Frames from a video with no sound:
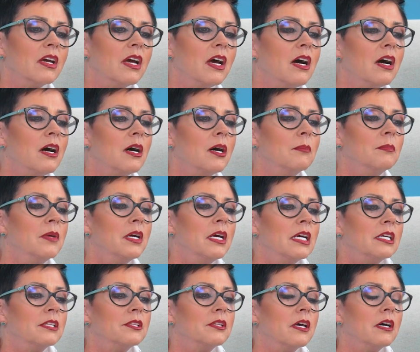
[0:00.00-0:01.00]

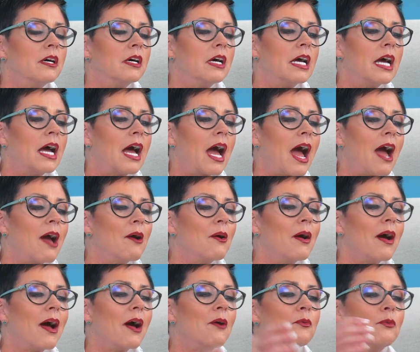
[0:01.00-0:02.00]

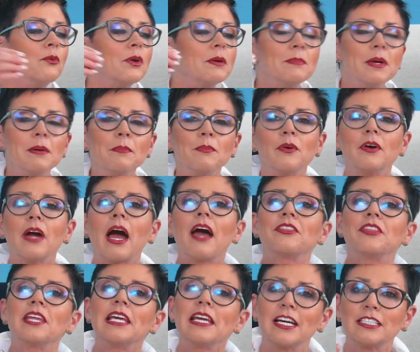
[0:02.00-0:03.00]
I remember, I
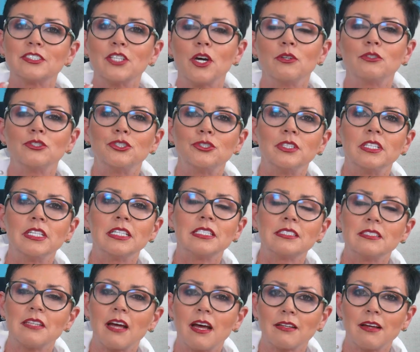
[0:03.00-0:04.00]
think I told you
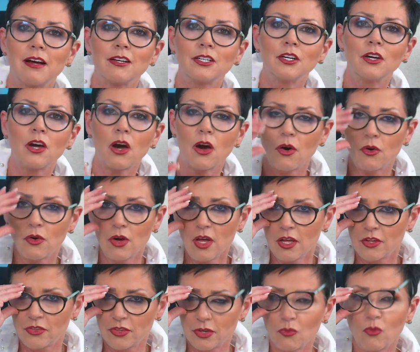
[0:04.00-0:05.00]
this not long ago,
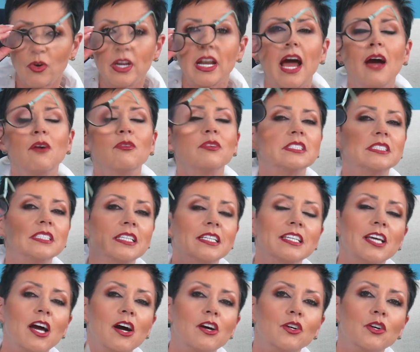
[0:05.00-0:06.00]
that when I was a
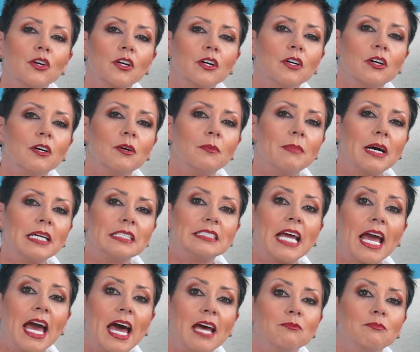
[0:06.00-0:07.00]
young girl, my
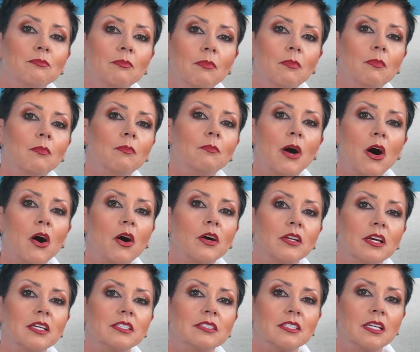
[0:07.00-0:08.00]
dad
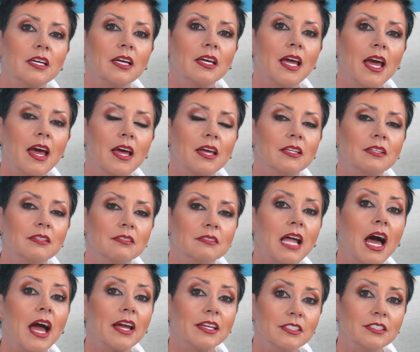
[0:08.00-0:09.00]
bought us a
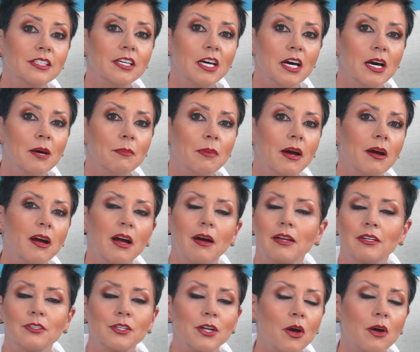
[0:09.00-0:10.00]
lion cub.
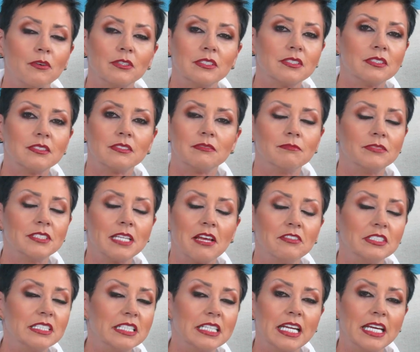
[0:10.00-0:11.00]
I don't know, I was
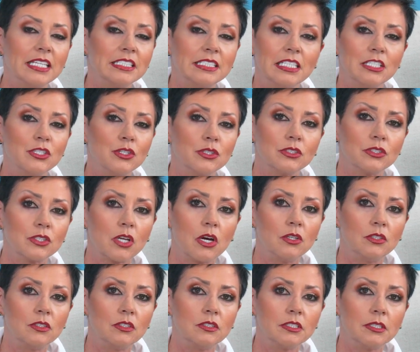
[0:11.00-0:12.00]
17, 18 years
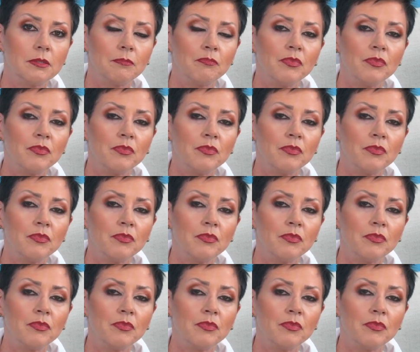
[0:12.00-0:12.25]
old.